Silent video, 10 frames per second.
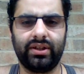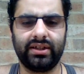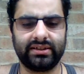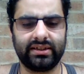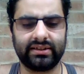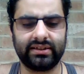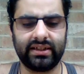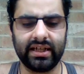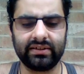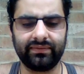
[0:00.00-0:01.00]
There is the
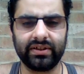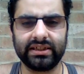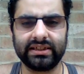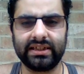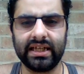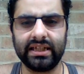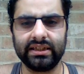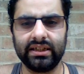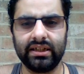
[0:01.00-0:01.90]
state versus state.